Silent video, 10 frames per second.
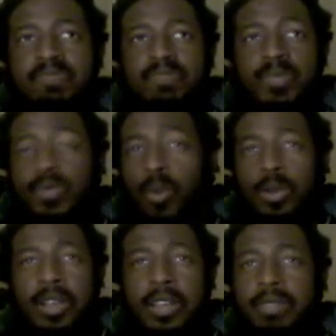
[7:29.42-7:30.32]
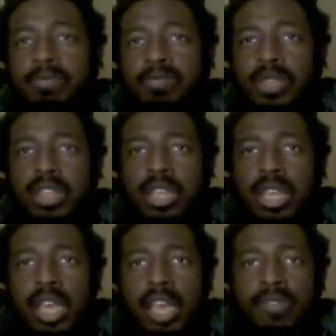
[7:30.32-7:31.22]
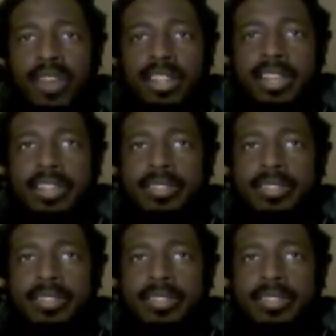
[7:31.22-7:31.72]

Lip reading: Fortnite. If I, like...